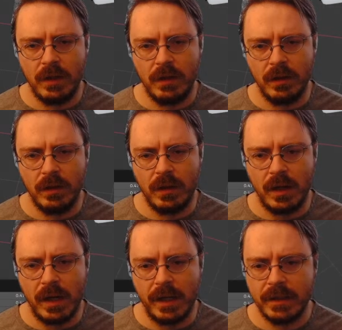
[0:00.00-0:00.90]
a
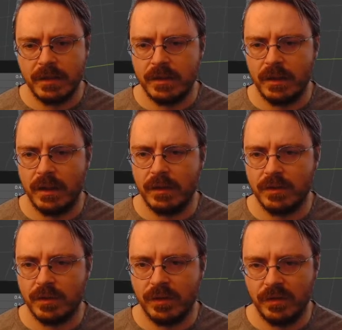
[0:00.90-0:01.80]
lot and
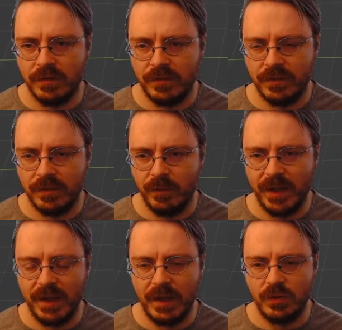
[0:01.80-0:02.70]
sort of
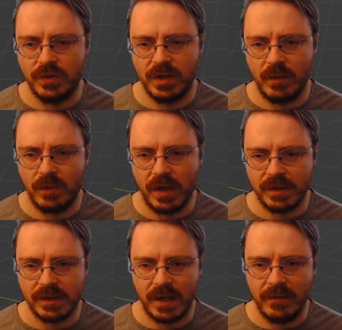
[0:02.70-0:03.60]
be an interesting
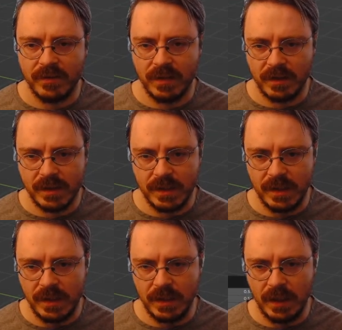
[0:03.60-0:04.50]
process. I haven't
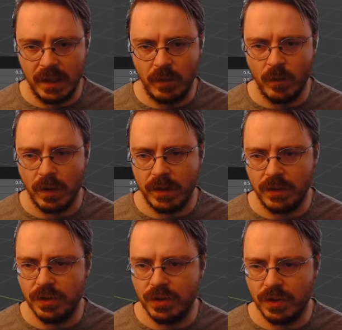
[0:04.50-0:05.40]
seen
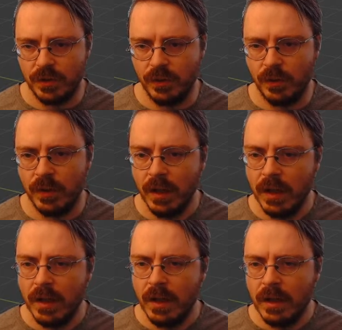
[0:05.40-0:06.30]
anyone do
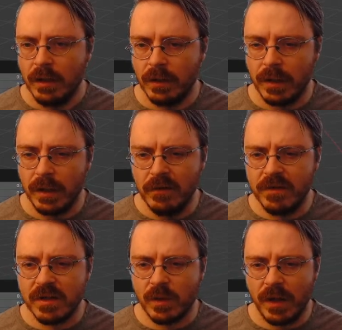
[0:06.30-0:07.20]

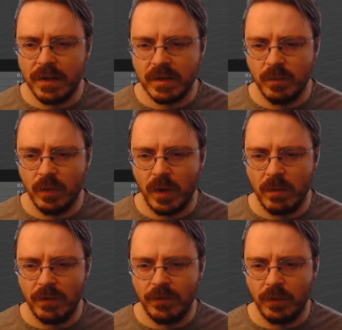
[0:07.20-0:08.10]
leaves quite this way
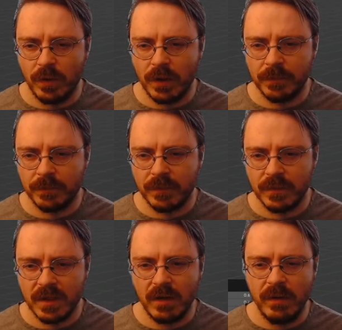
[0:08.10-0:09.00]
before.
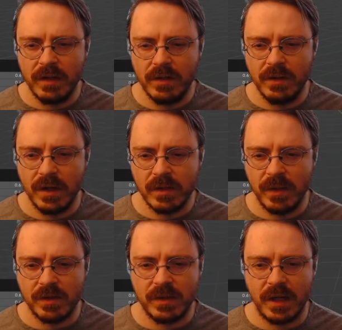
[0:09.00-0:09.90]
Did I rant to you guys
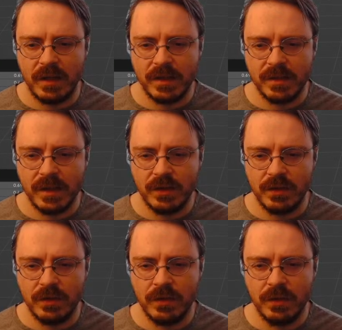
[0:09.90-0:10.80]
about Stylized
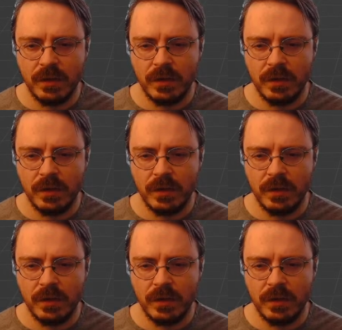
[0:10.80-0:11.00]
Station?